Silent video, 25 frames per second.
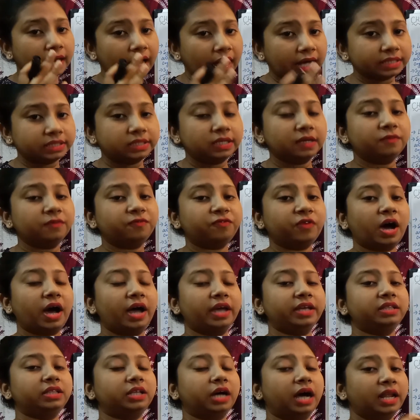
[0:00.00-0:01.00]

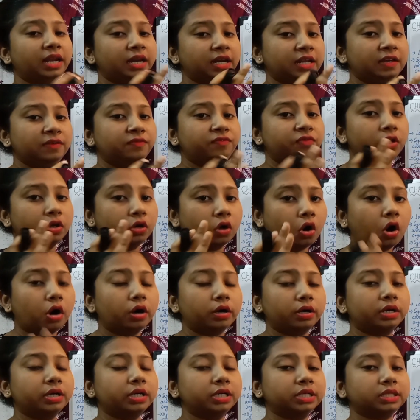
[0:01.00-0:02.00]
classify the living
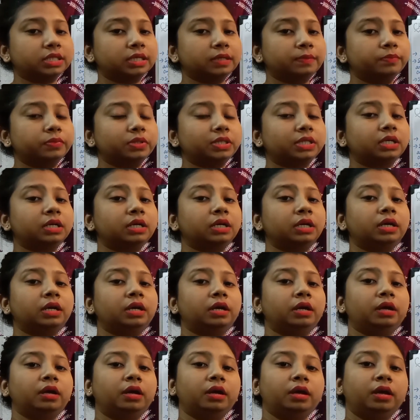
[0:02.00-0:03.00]
organisms
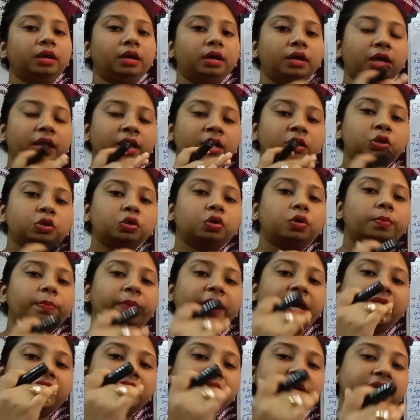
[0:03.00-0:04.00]
into
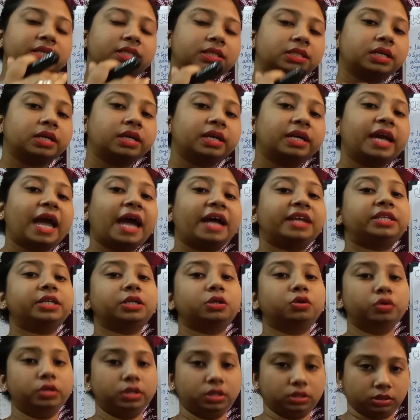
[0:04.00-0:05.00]
various
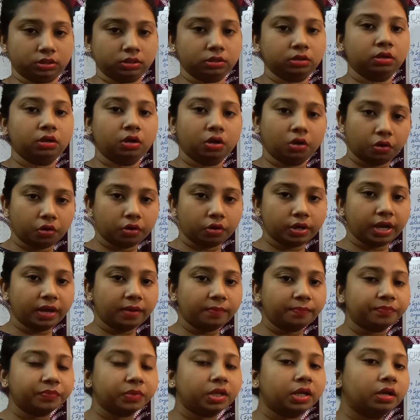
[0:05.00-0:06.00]
categories. Okay.
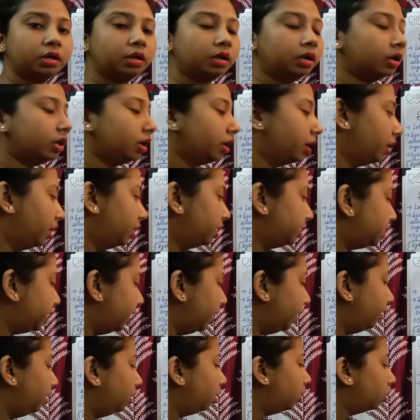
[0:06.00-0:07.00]

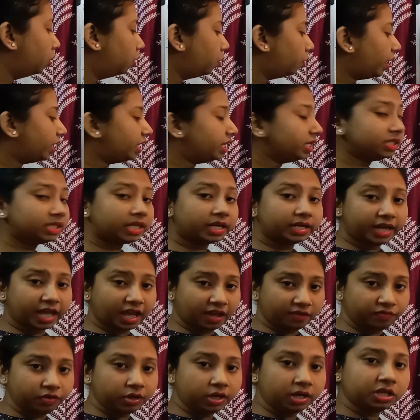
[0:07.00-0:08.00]
See, what is the
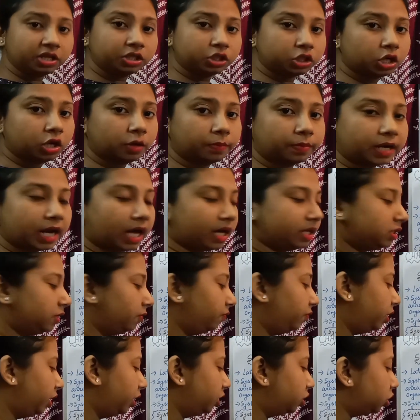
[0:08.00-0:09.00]
definition of
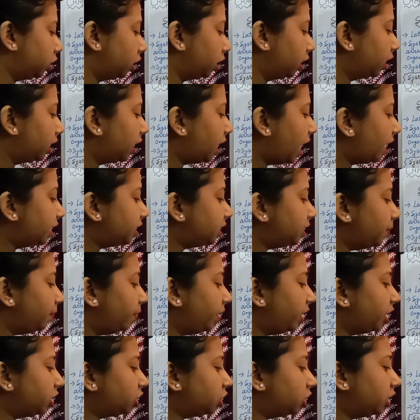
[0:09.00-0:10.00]
classification?
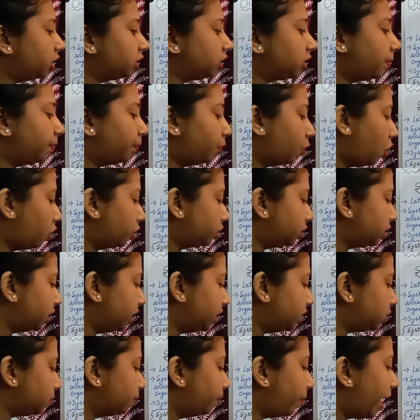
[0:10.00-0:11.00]
Classification is the
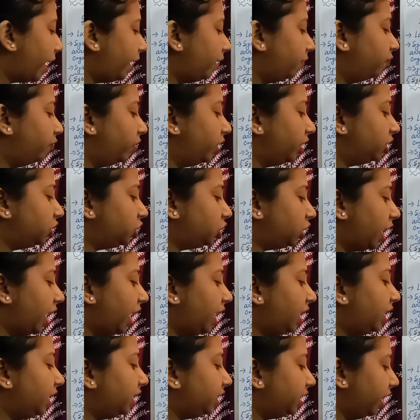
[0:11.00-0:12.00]
process by which
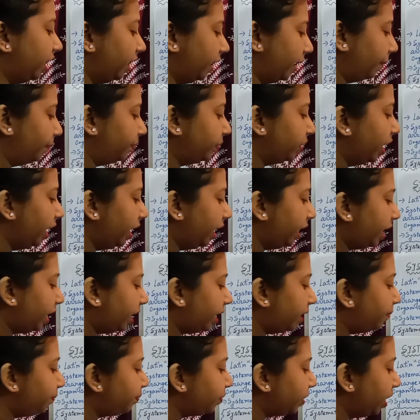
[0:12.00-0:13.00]
here